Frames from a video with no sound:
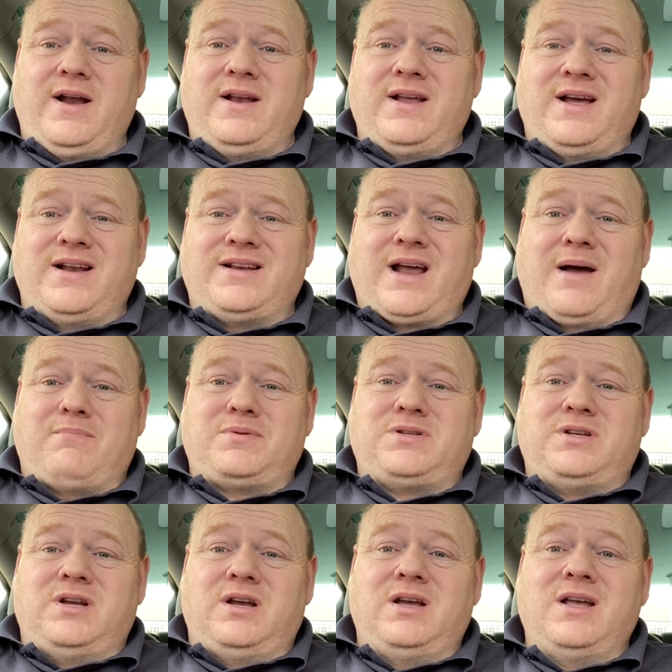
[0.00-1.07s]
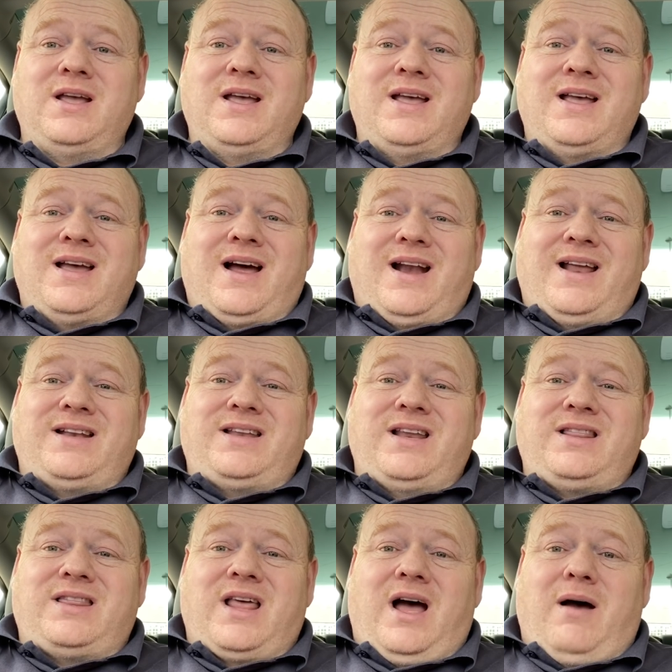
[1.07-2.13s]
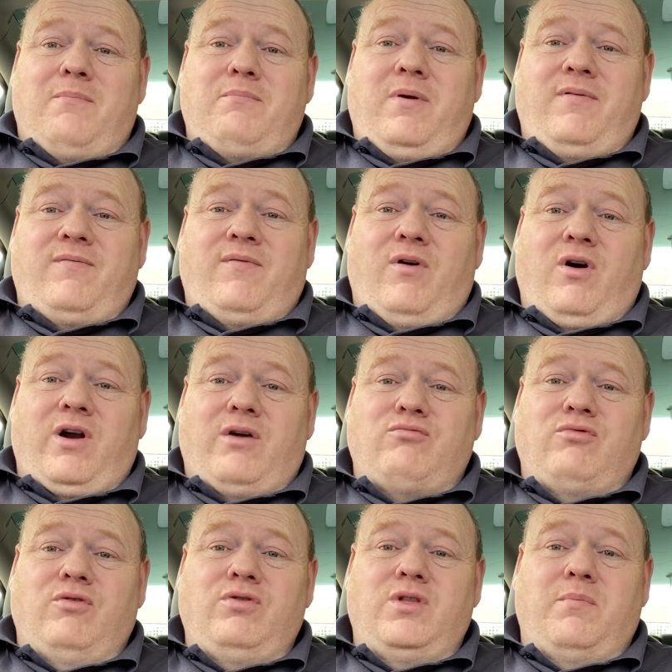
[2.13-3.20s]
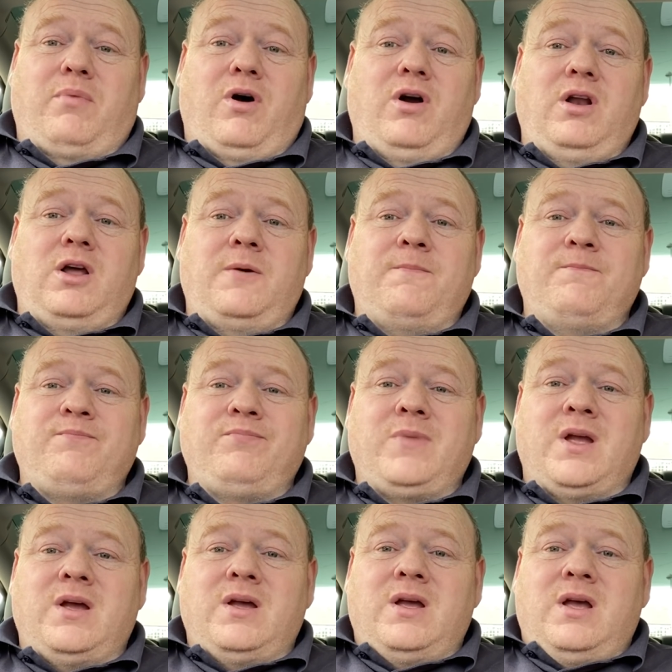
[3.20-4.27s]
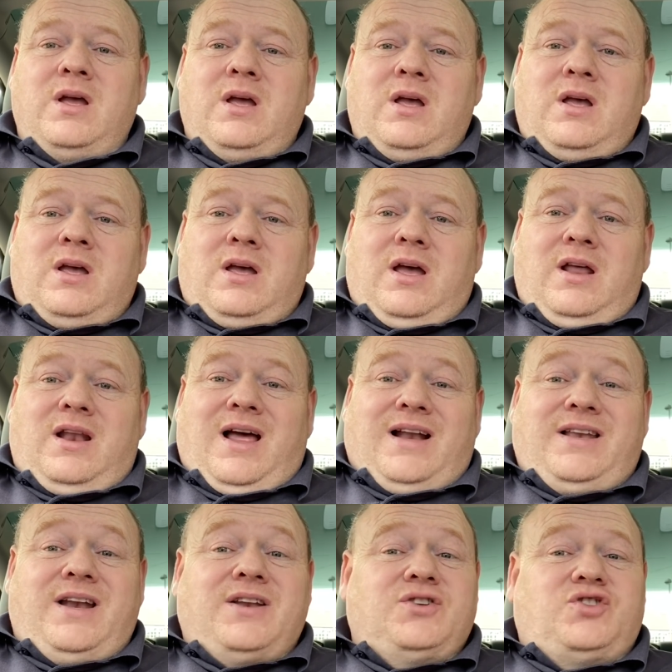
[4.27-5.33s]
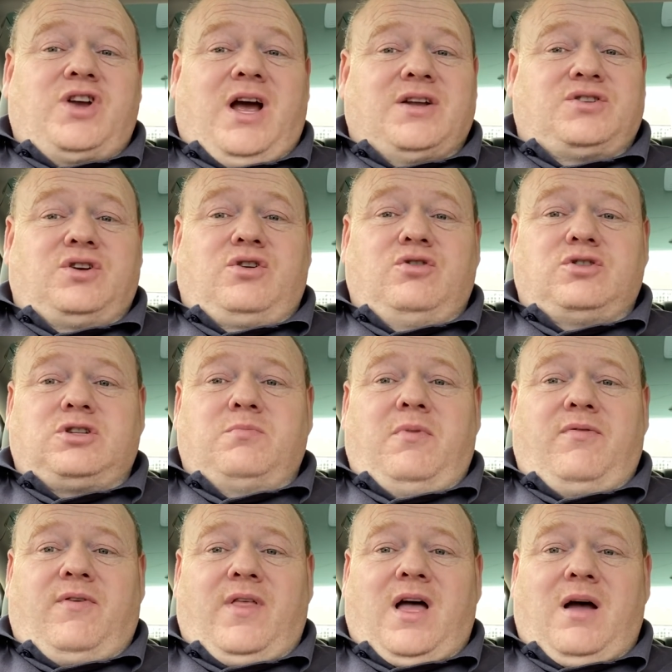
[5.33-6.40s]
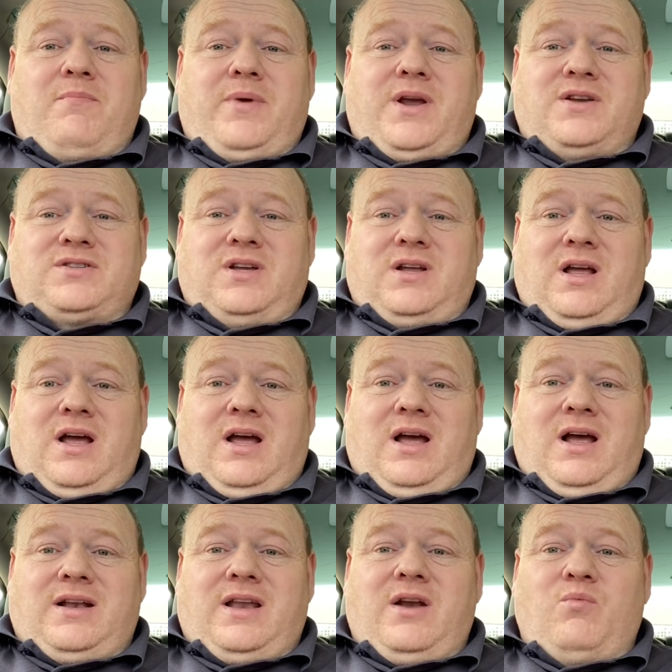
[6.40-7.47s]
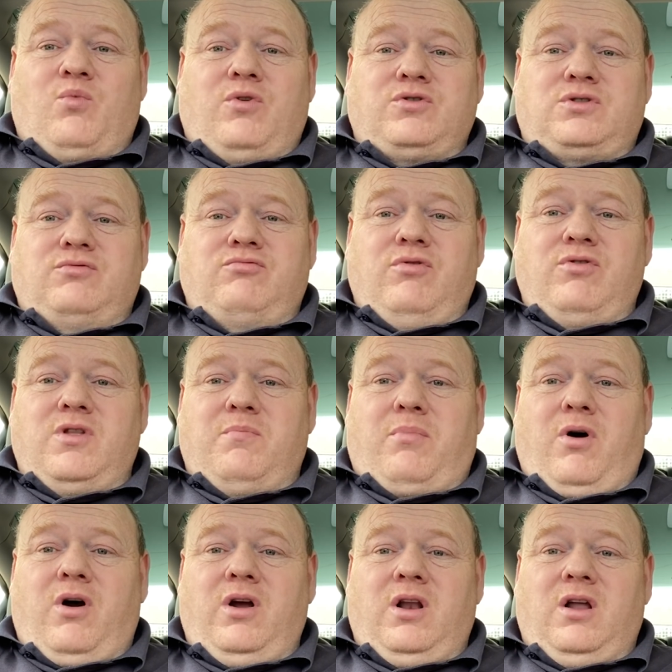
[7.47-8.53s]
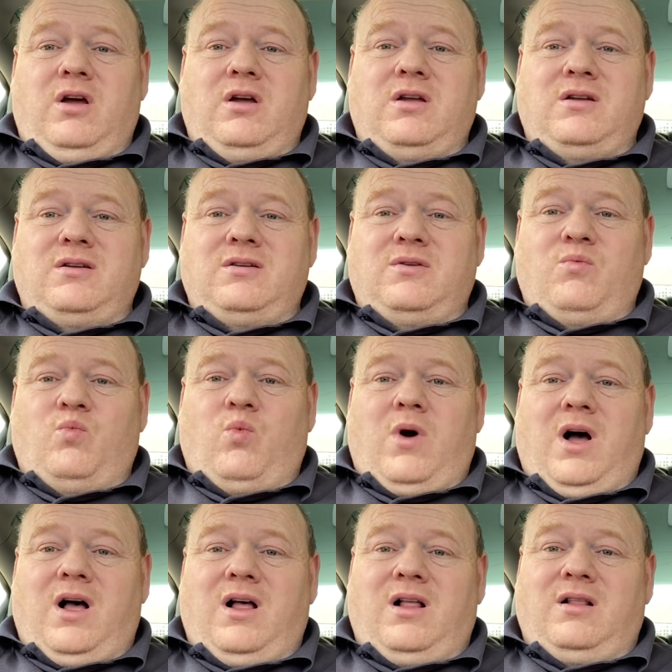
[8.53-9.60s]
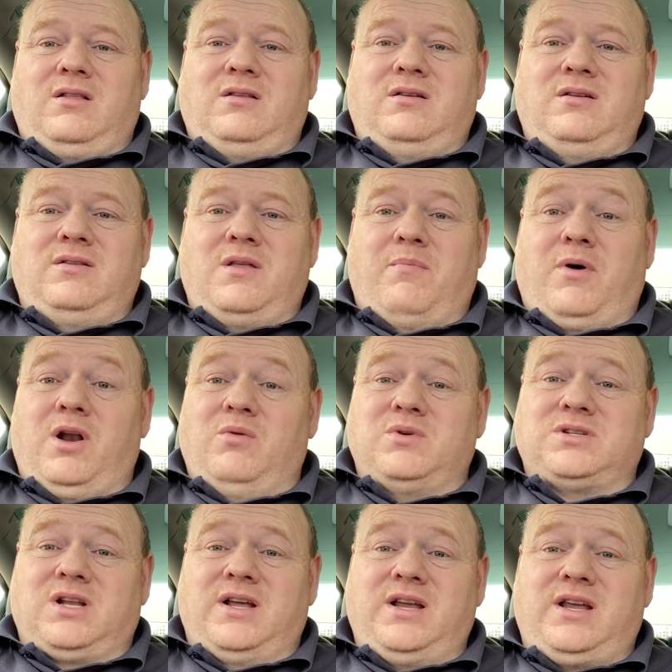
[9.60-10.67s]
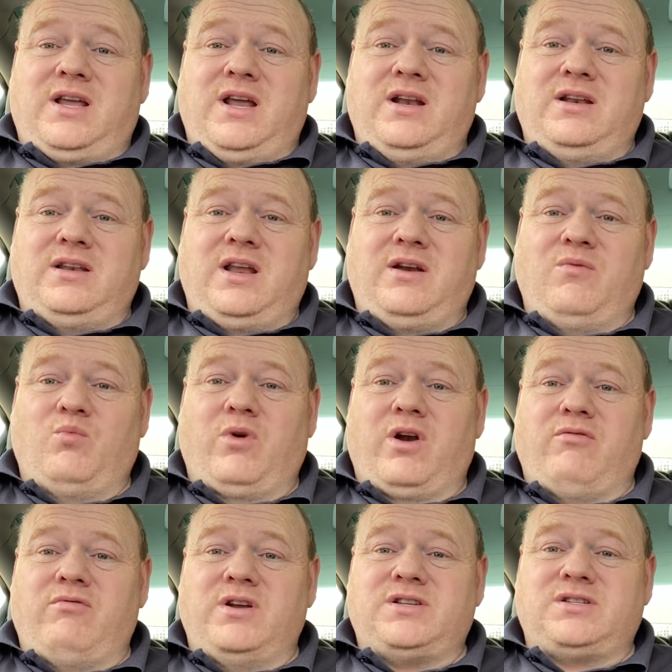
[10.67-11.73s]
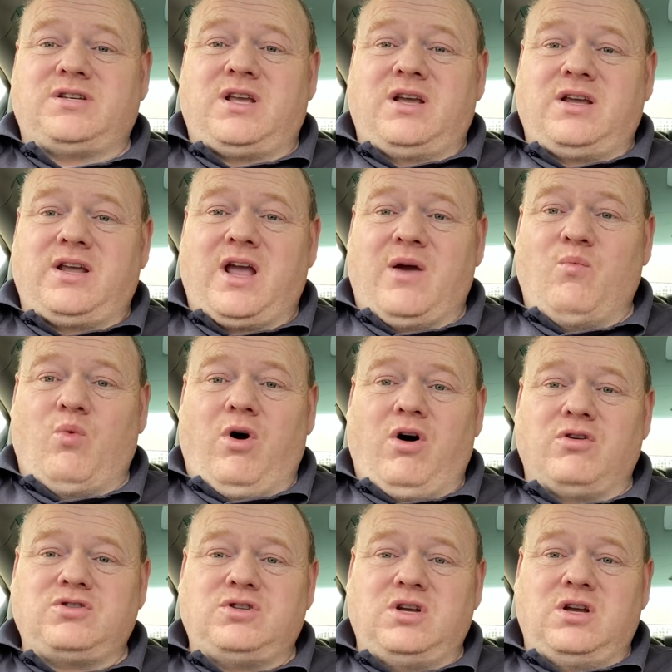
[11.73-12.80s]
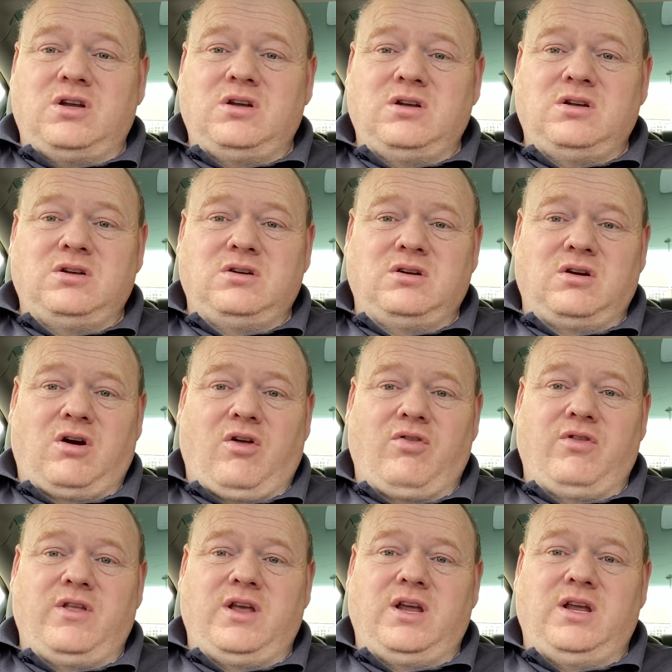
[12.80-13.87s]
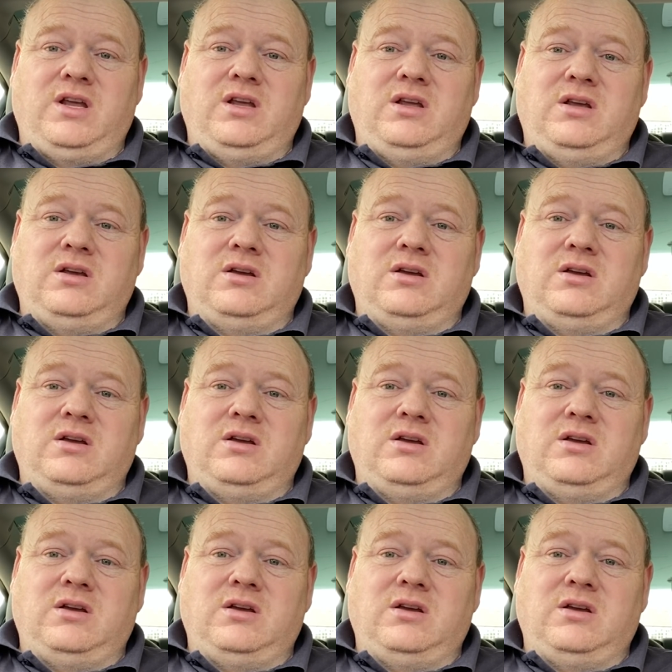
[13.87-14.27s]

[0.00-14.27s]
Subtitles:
adapter, and I did that before I run the boiler. And I didn't charge the customer for that, because I didn't want to run the boiler while the boiler was leaking. Didn't want to risk getting water on the